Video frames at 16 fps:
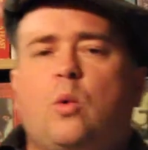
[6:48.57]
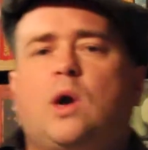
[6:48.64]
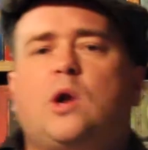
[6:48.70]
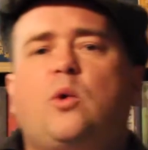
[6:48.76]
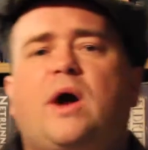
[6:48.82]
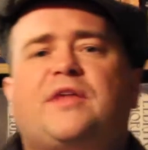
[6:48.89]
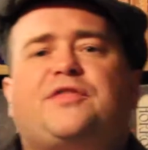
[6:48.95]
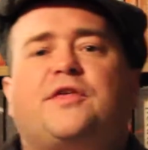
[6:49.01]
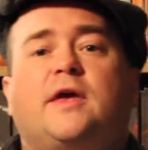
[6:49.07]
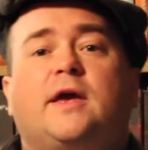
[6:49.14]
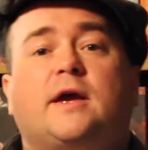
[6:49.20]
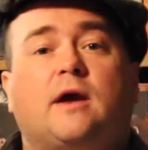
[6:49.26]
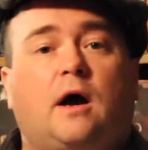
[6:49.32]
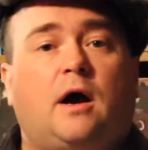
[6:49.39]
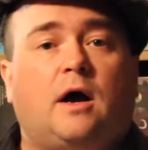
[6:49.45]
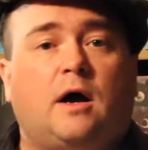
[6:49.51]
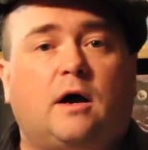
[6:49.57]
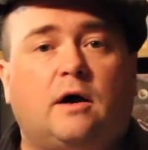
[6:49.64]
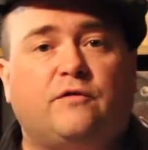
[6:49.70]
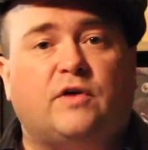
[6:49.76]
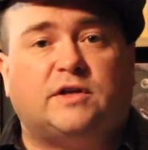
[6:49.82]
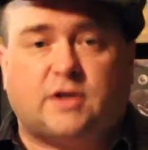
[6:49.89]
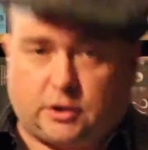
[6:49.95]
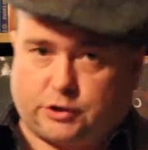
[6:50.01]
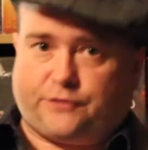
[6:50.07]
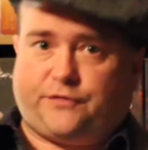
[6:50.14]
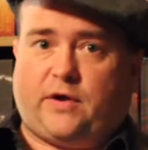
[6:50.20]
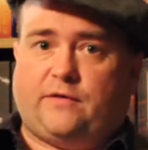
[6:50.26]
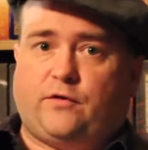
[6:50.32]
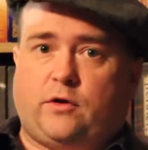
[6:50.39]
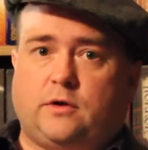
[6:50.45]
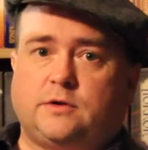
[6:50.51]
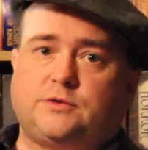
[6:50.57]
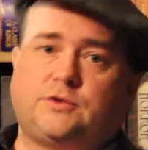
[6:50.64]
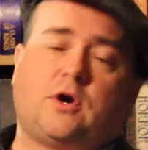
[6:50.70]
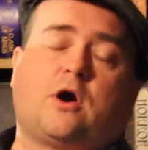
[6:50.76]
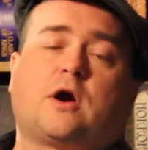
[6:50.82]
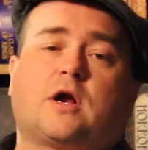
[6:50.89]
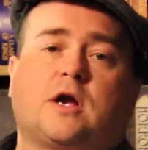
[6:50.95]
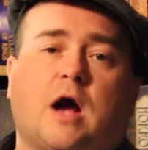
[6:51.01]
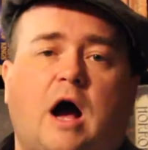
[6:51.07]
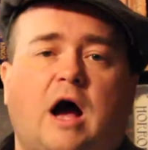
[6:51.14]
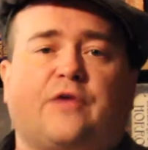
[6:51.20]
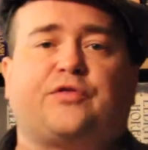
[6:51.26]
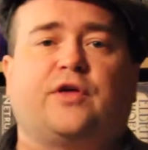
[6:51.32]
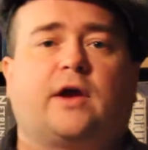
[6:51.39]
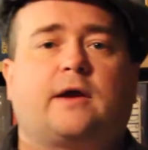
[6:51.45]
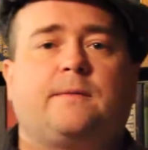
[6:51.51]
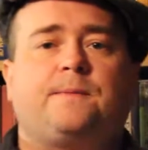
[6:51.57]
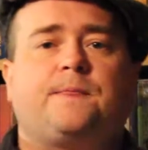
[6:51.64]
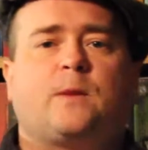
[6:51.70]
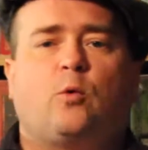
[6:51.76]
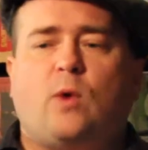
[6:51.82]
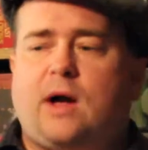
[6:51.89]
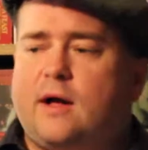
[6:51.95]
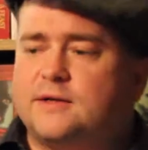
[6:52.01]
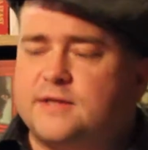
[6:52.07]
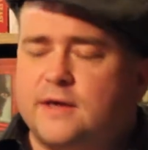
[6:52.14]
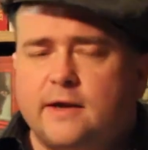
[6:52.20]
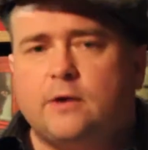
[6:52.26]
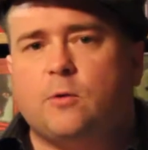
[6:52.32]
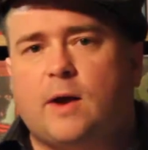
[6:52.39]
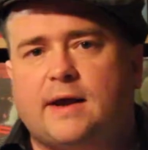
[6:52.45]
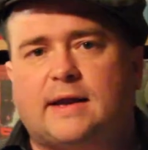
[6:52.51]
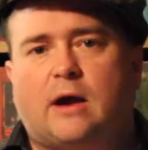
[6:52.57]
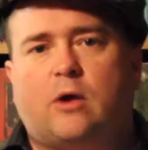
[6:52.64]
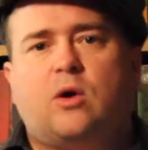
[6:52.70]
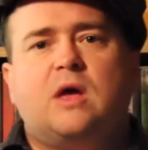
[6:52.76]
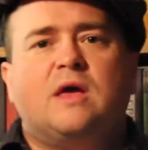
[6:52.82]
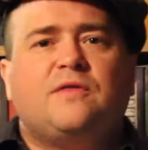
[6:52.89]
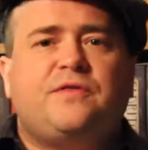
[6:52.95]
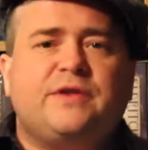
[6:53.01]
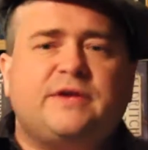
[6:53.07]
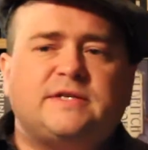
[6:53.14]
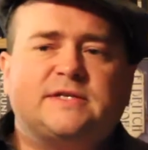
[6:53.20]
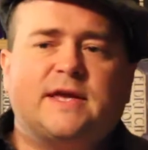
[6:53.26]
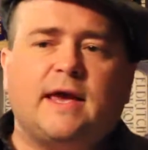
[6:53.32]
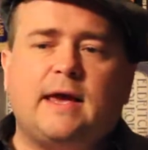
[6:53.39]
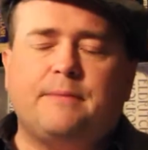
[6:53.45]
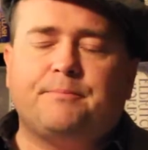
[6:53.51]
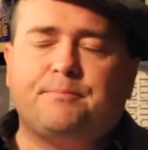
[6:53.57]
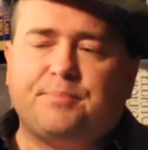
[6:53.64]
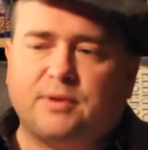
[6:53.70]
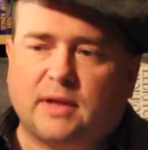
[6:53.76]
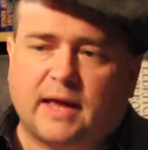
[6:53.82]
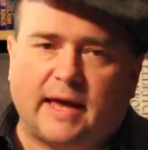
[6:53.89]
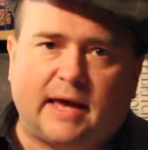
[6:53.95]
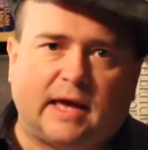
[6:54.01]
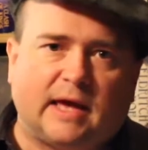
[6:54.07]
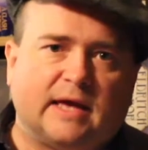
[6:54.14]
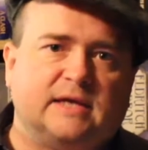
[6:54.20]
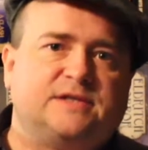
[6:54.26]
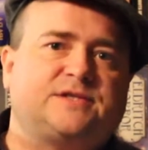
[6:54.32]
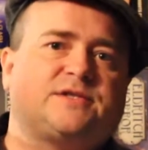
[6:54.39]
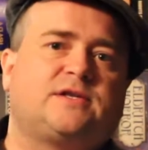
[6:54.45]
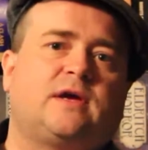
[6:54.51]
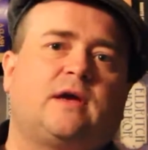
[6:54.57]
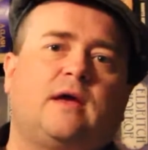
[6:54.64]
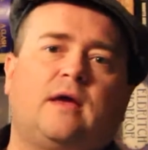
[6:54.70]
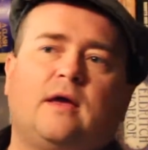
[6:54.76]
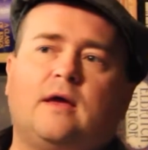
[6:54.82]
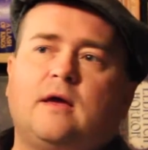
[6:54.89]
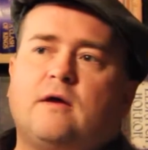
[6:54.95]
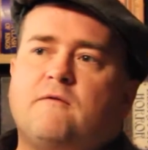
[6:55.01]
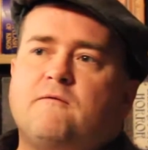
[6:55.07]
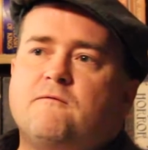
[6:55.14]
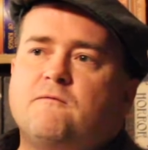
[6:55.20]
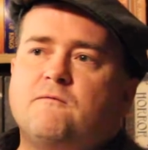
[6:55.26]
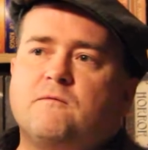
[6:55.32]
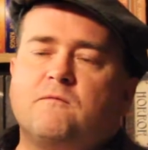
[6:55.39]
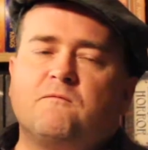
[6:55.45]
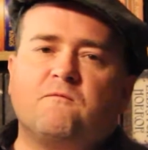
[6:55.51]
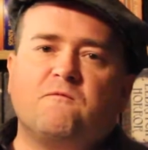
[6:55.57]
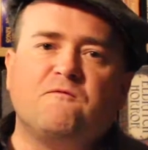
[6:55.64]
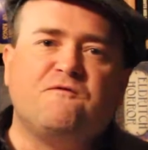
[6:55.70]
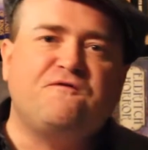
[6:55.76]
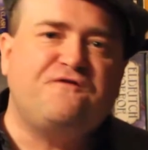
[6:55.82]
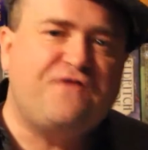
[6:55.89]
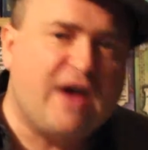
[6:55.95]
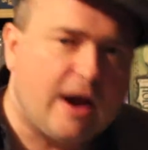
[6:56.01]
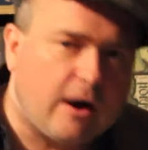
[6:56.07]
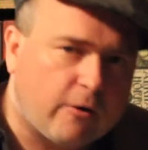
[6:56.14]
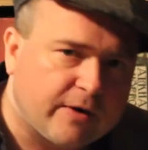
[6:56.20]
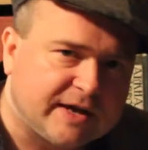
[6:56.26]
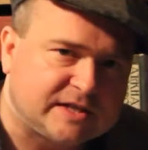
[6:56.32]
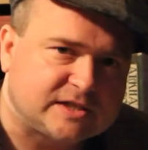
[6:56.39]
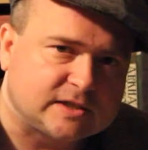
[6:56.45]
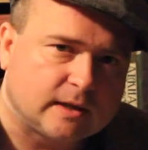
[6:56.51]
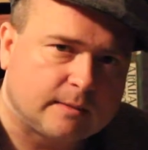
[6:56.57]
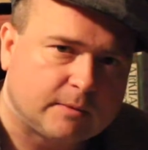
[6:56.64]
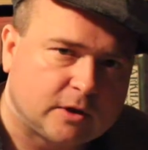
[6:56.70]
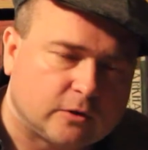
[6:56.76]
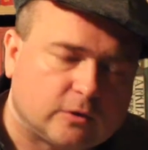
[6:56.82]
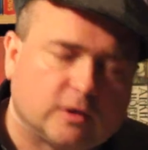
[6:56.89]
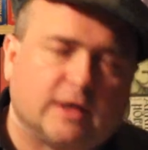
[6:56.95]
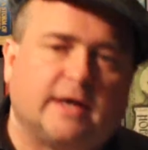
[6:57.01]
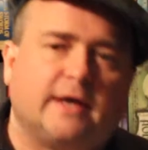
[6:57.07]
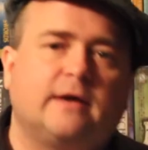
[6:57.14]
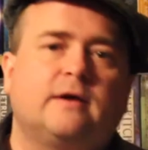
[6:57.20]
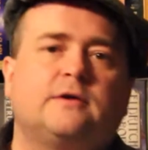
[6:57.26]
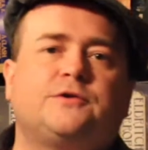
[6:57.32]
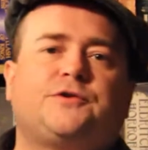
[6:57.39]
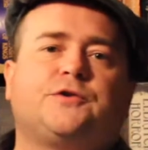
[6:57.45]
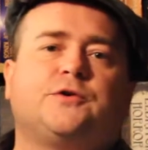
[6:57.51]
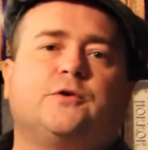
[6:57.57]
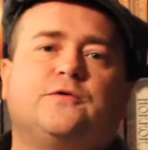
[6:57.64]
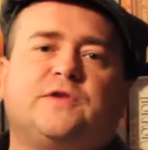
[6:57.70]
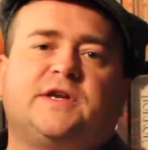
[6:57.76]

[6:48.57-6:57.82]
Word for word: what do I think of A Touch of Evil Dark Gothic? Well, I'll tell you right now, this game plays very similarly to